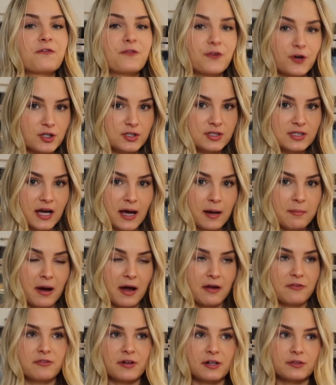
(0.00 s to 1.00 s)
first time
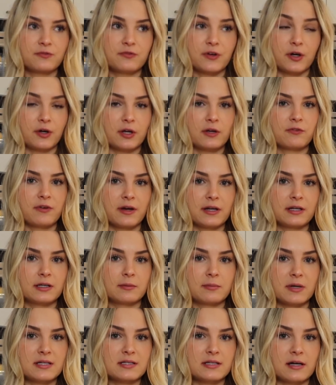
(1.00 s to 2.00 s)
I felt very offended
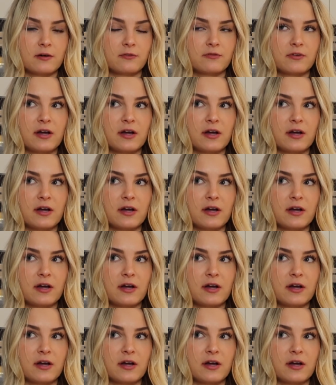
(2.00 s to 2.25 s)
myself.